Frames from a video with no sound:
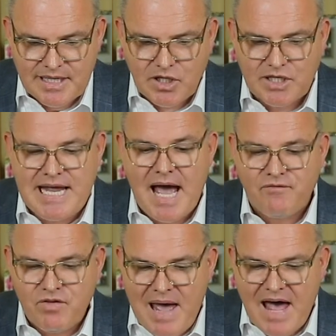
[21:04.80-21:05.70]
Look
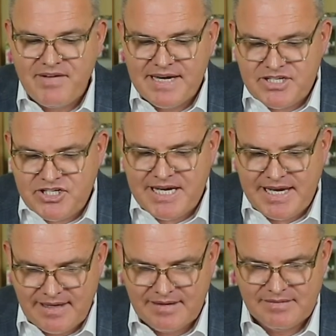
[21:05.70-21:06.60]
down from heaven and
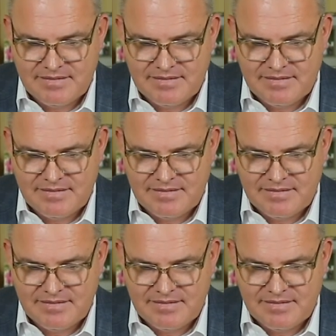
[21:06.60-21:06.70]
see.